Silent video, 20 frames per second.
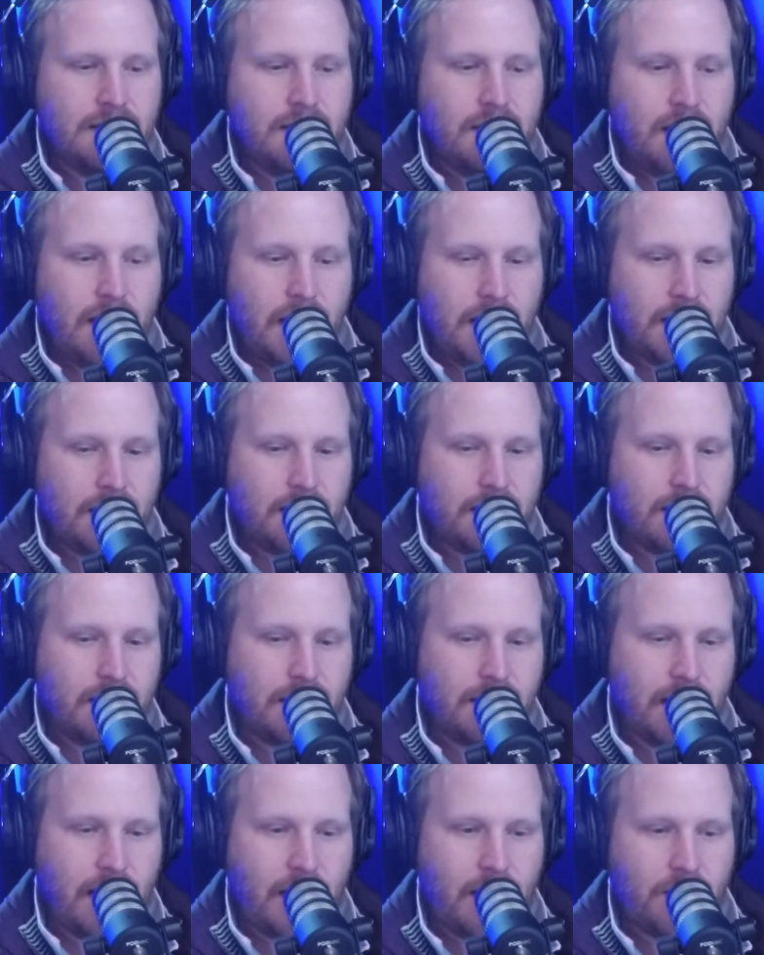
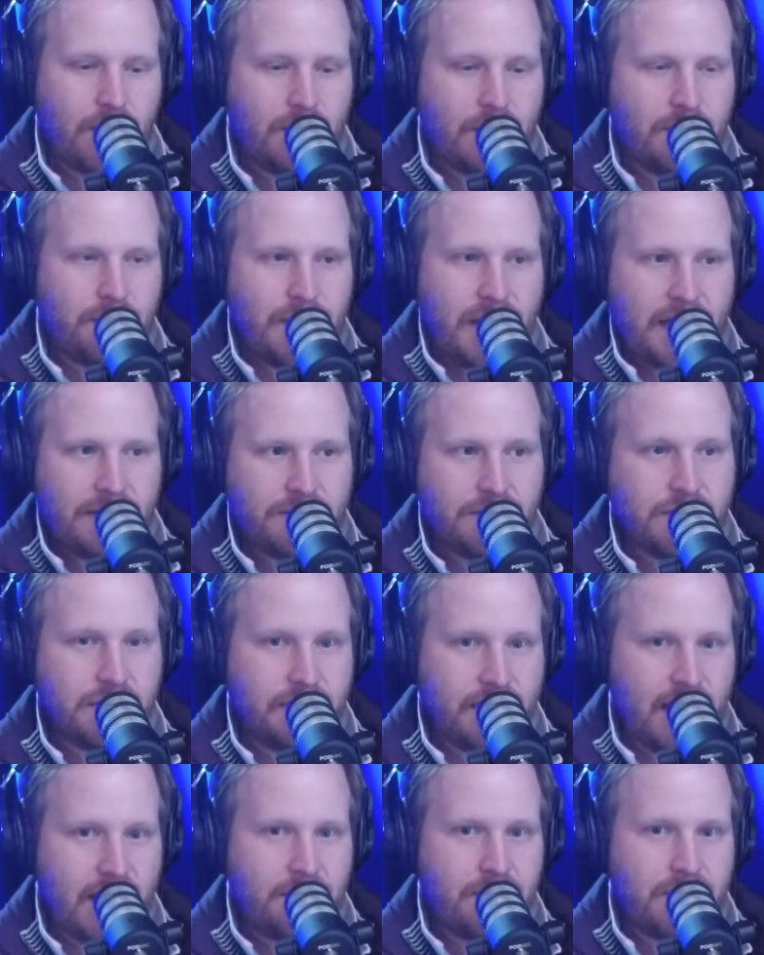And how impactful
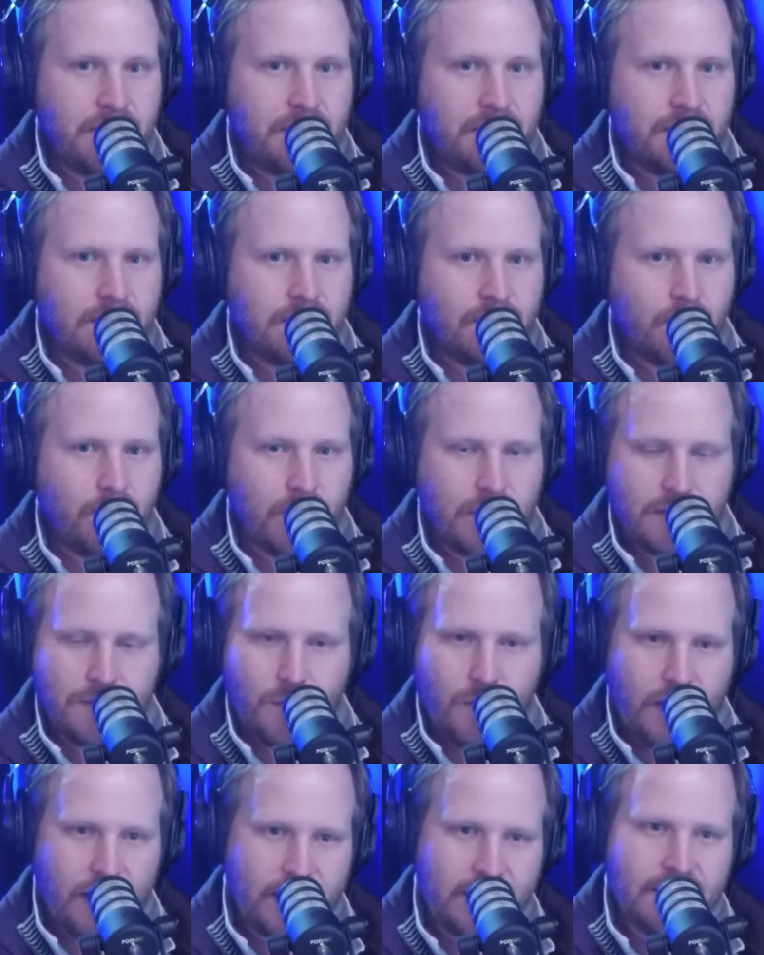can that be?
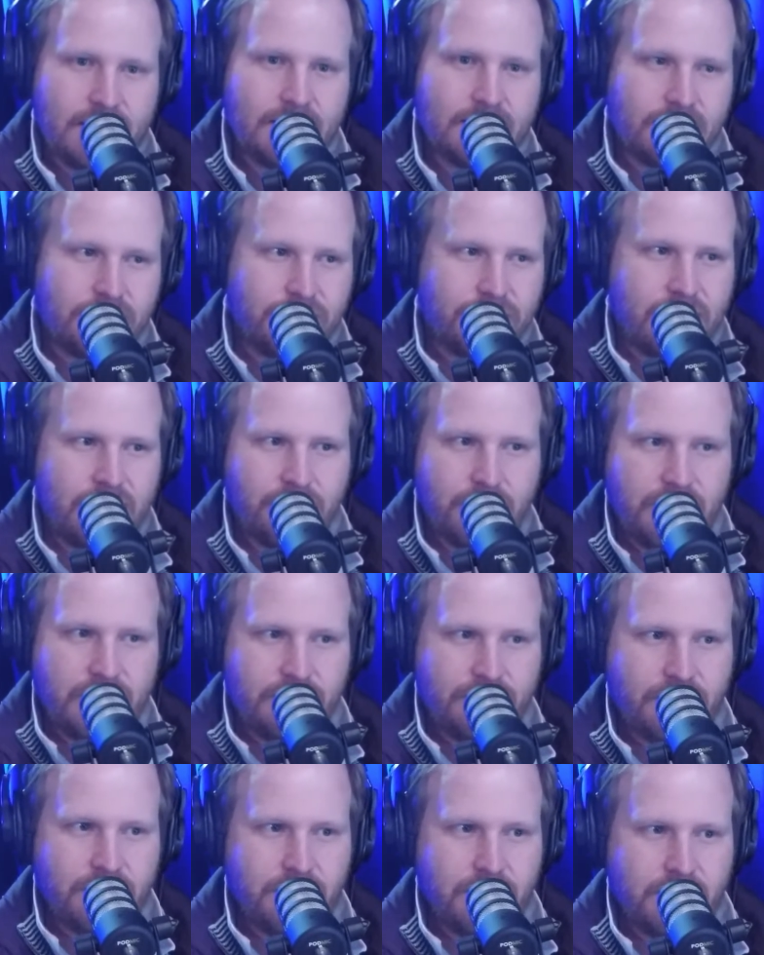Why aren't they
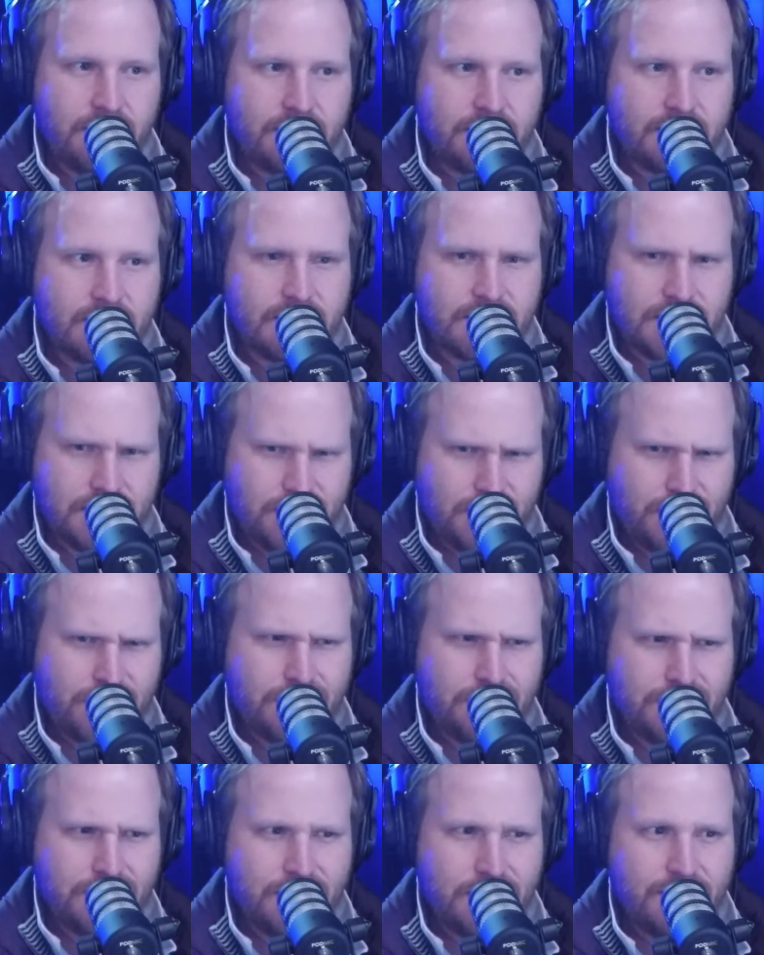playing football? Because of
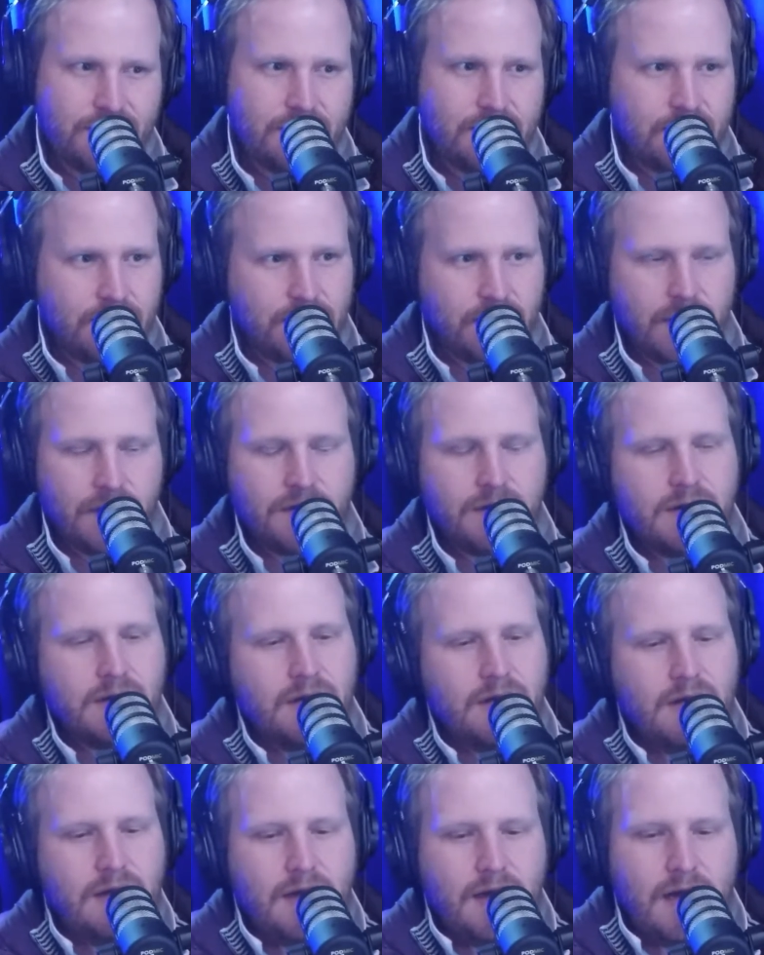church?
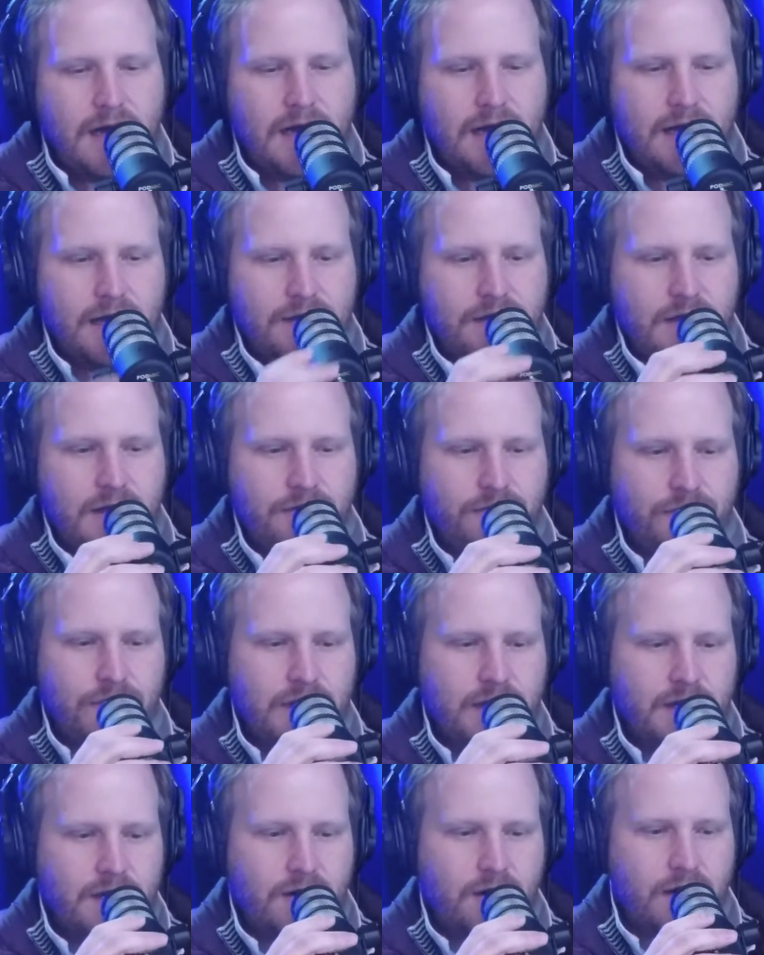I think if we
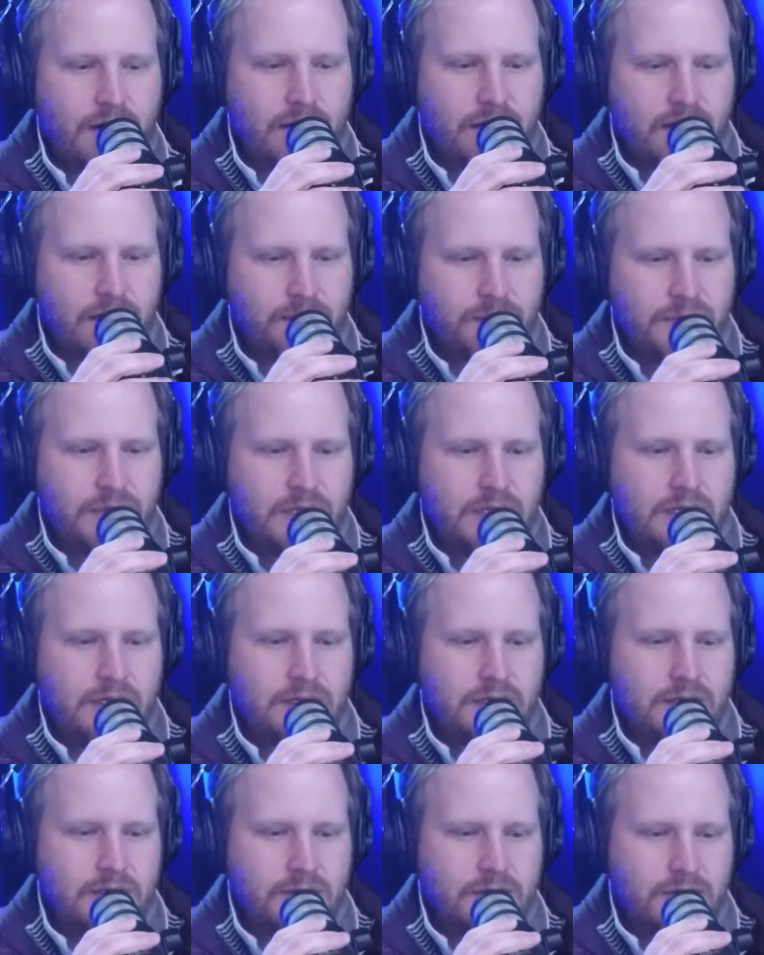get caught up
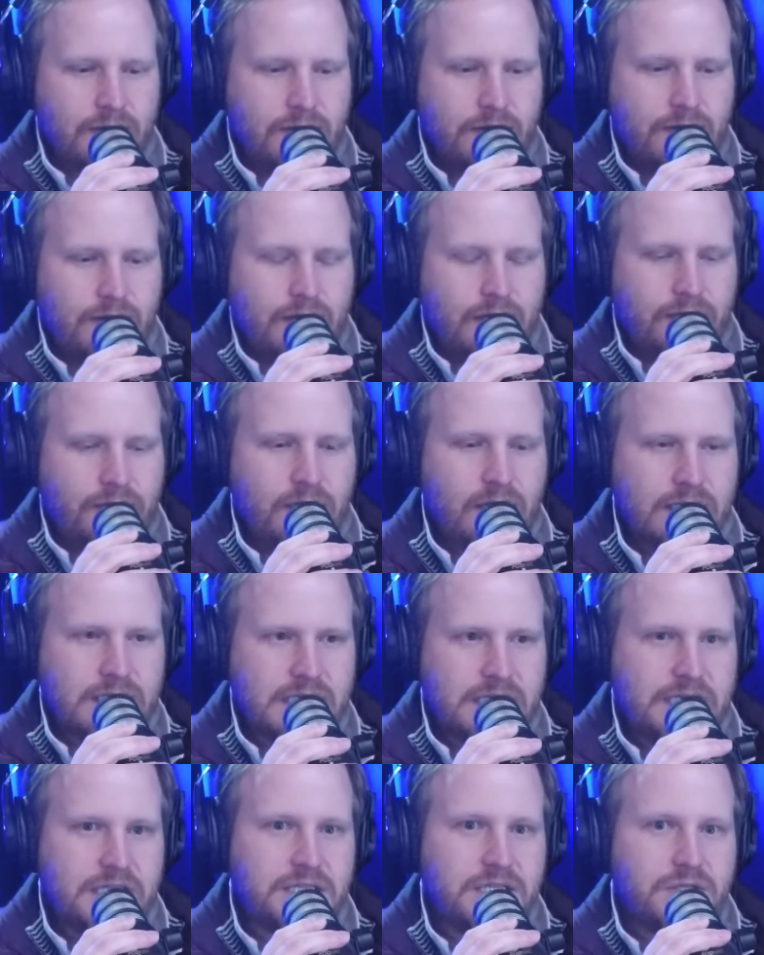in, I think
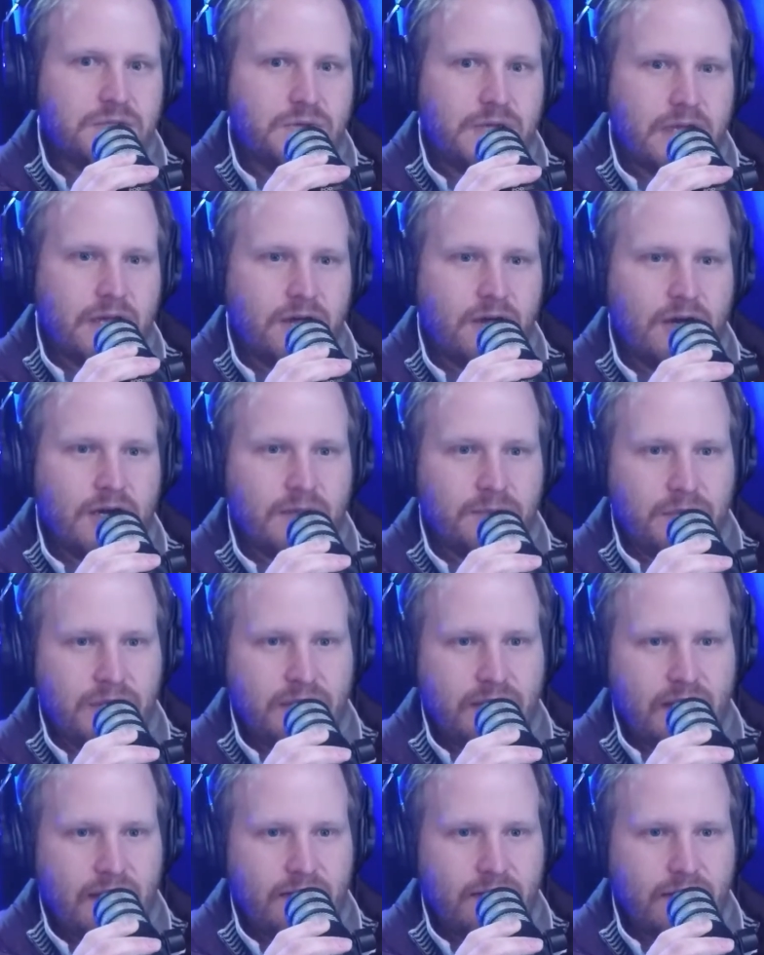it's easy to get caught up
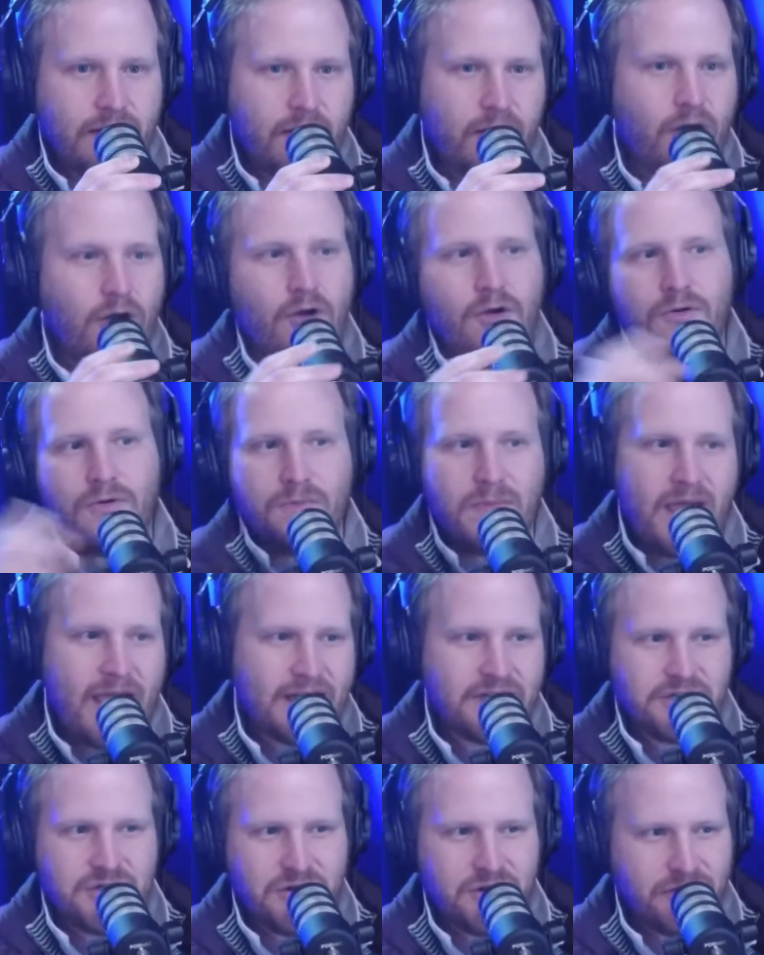in that, like, oh,
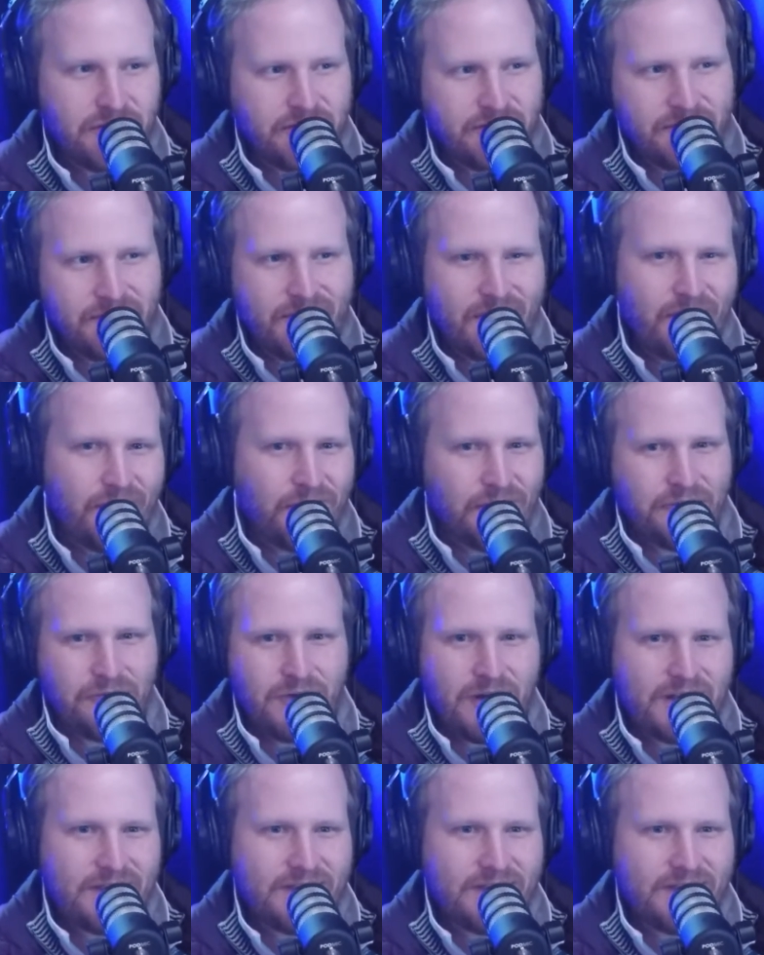imagine all the great